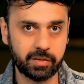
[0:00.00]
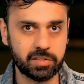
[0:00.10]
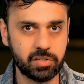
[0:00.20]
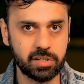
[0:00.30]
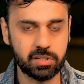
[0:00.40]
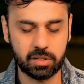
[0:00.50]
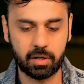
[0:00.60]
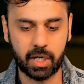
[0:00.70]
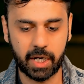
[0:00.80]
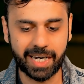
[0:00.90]
this is
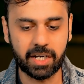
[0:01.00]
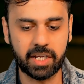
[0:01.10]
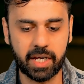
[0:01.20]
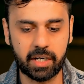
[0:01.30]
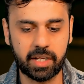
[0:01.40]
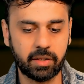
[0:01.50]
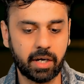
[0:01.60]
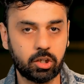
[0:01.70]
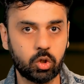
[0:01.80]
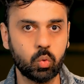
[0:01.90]
indicating
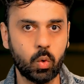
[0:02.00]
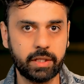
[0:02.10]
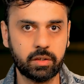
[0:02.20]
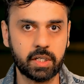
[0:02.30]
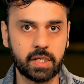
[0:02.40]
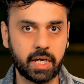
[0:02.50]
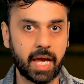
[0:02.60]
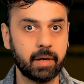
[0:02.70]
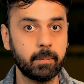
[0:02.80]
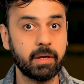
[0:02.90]
that 2 and 3
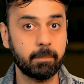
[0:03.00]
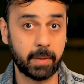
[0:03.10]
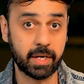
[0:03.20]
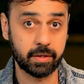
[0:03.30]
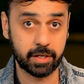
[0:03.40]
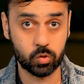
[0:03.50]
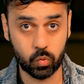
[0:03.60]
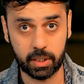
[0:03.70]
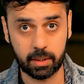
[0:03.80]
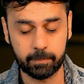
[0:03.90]
can be a pair as
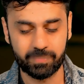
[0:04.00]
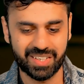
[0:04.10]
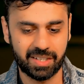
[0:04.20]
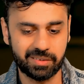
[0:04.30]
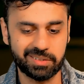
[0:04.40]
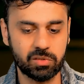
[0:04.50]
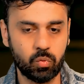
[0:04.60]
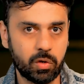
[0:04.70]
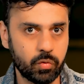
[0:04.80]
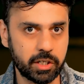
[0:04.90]
well. This is
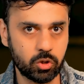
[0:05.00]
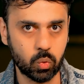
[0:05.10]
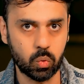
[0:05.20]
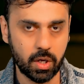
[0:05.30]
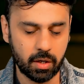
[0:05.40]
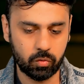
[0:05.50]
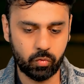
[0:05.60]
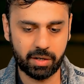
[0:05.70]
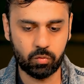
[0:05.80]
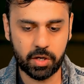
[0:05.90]
what we need to do.
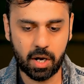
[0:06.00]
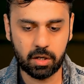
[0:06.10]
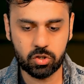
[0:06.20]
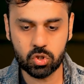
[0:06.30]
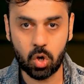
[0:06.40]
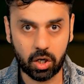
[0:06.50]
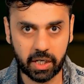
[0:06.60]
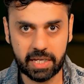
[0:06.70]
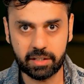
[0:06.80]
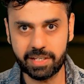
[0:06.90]
When we are
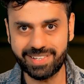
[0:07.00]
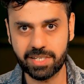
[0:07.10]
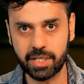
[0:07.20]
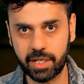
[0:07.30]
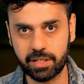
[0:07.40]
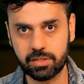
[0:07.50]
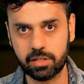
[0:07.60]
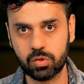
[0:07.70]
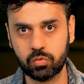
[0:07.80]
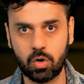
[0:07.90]
sorting these
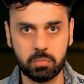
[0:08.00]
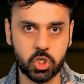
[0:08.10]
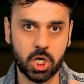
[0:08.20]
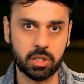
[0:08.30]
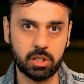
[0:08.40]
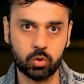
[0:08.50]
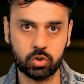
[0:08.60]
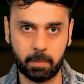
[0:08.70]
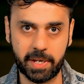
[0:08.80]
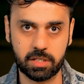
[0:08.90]
sentences from journal to
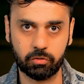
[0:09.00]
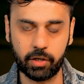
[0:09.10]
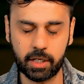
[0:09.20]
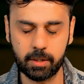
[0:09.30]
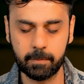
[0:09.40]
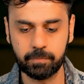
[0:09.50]
specific,